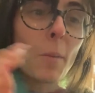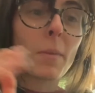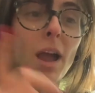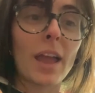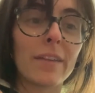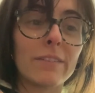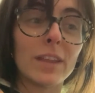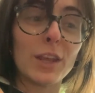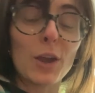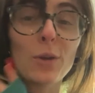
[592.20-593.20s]
my
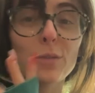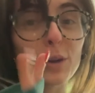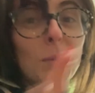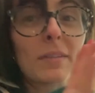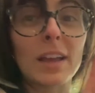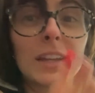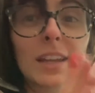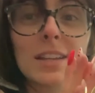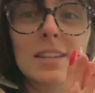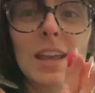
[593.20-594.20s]
video for my
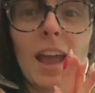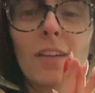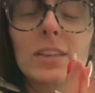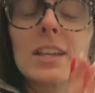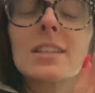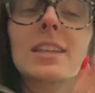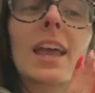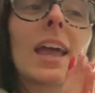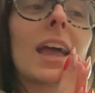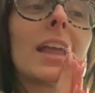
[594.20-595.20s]
Valentine's Day outfits
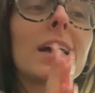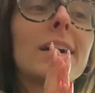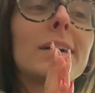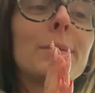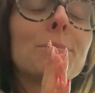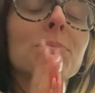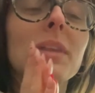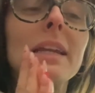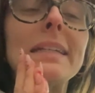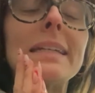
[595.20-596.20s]
and um,
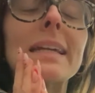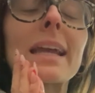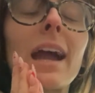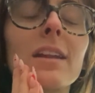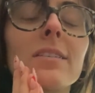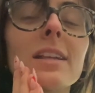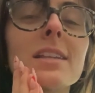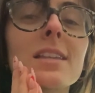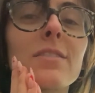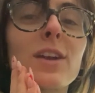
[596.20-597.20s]
kind of realized
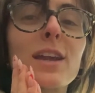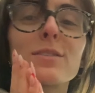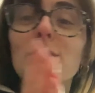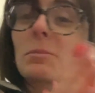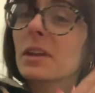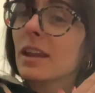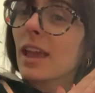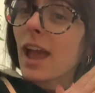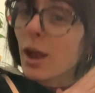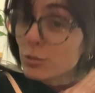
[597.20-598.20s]
I forgot to film an
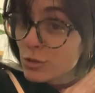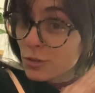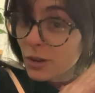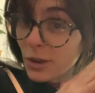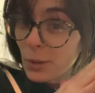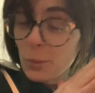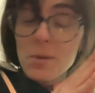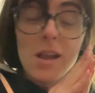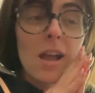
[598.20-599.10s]
outro.